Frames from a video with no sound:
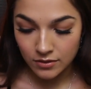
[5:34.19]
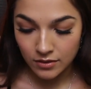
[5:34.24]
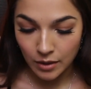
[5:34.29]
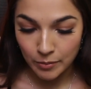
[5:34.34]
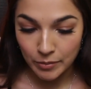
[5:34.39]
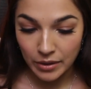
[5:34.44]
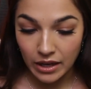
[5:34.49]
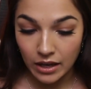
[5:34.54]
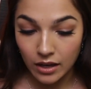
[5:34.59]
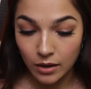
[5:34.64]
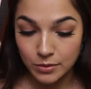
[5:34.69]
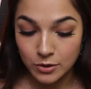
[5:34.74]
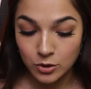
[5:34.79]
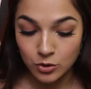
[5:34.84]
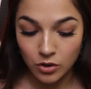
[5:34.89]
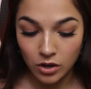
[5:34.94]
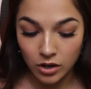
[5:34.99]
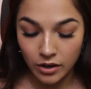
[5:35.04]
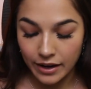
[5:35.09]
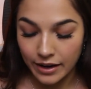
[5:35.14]
I'm picking up
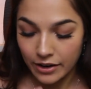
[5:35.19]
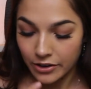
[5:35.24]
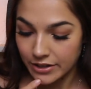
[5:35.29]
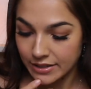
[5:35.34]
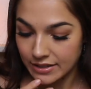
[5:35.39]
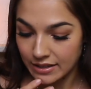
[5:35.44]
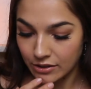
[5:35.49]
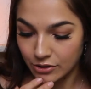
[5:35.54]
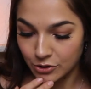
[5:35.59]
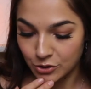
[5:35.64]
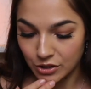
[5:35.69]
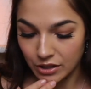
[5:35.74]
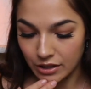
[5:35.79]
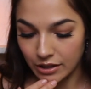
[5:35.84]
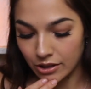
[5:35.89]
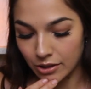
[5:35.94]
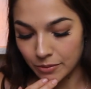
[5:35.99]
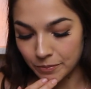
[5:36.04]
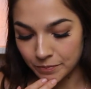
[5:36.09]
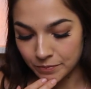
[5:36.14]
strong Aries energy
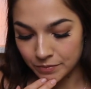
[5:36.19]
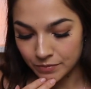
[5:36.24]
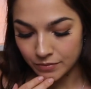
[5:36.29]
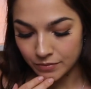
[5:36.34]
here.